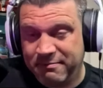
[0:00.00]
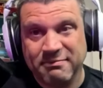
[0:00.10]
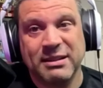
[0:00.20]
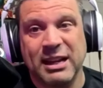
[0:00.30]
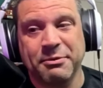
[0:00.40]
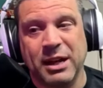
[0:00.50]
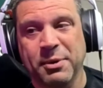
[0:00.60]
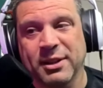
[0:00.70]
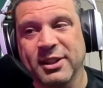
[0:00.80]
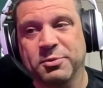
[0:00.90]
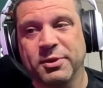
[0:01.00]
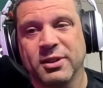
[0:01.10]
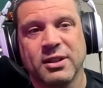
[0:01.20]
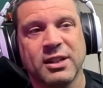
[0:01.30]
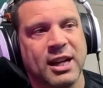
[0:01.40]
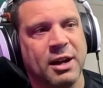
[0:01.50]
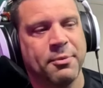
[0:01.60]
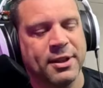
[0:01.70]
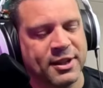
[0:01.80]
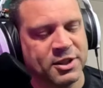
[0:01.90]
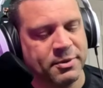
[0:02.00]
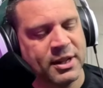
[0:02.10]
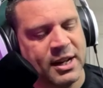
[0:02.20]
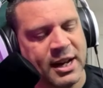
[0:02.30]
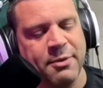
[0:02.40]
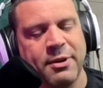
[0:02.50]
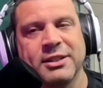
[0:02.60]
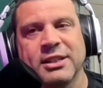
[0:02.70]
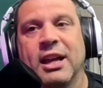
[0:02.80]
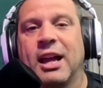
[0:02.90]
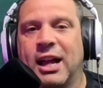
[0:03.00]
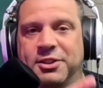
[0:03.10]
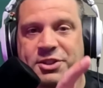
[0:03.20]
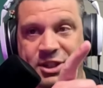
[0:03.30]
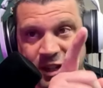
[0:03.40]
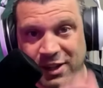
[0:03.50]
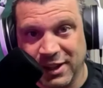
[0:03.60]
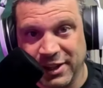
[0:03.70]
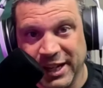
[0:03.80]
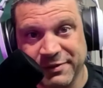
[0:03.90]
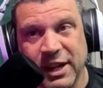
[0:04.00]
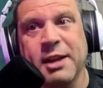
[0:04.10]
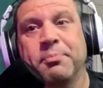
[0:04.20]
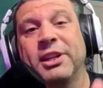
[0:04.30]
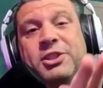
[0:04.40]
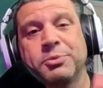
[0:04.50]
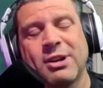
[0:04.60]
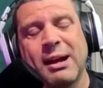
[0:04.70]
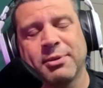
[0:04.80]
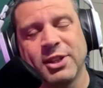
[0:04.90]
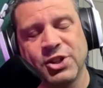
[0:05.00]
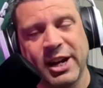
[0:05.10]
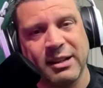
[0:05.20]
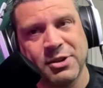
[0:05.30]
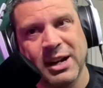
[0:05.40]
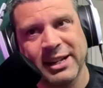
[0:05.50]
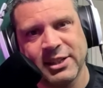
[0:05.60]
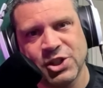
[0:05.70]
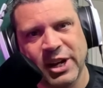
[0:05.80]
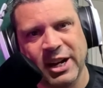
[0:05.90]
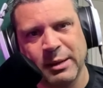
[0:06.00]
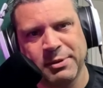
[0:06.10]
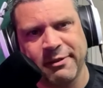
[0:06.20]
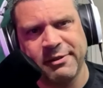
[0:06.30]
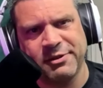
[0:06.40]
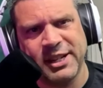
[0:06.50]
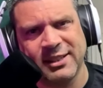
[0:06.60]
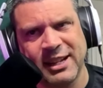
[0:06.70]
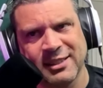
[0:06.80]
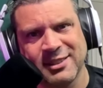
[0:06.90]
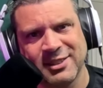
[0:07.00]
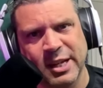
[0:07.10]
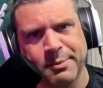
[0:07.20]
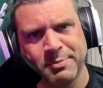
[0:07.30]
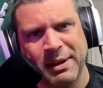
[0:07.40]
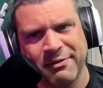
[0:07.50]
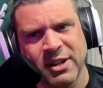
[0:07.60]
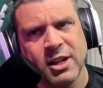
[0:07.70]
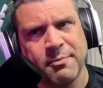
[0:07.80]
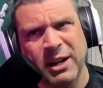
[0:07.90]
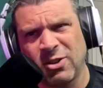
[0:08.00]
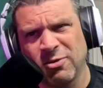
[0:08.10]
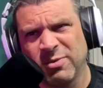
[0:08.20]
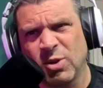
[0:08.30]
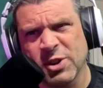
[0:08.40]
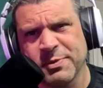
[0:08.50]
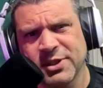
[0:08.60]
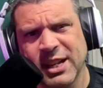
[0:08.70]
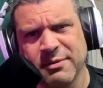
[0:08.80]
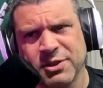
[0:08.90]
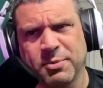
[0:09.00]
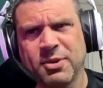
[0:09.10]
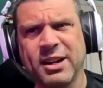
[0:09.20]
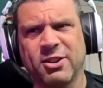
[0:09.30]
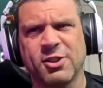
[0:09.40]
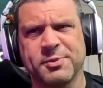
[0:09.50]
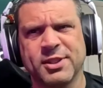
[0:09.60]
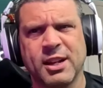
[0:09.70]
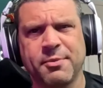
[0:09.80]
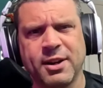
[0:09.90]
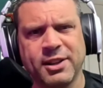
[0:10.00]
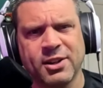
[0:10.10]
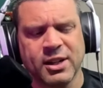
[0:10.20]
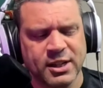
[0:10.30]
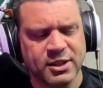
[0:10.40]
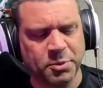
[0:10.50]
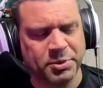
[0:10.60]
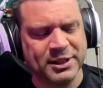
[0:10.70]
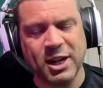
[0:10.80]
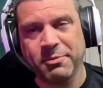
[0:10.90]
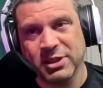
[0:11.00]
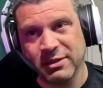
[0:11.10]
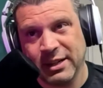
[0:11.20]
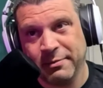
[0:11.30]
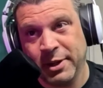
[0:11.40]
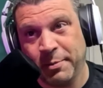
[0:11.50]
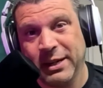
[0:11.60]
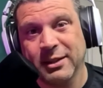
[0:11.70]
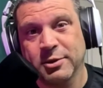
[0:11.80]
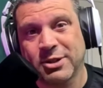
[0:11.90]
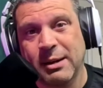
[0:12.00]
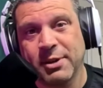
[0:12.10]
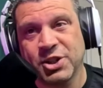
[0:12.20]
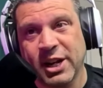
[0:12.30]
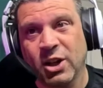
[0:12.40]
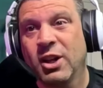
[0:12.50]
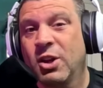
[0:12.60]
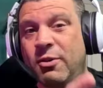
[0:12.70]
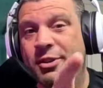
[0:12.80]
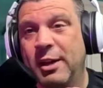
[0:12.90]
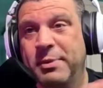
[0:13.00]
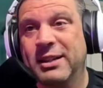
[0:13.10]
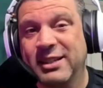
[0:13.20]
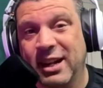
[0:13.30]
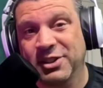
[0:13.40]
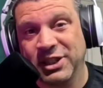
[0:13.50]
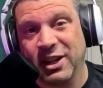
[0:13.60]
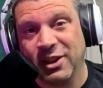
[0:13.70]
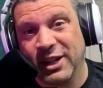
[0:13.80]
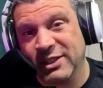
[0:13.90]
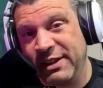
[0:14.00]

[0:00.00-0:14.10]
I'm with this one. I'm with this one. Anyways, I'll see y'all on the next video. Hey, please subscribe to the channel. I'm trying to get this channel up to 15,000 subs by Christmas time, somewhere right in Christmas time, right in there. So please help me out. Subscribe to the channel. With that being said, I'll see y'all in the next video.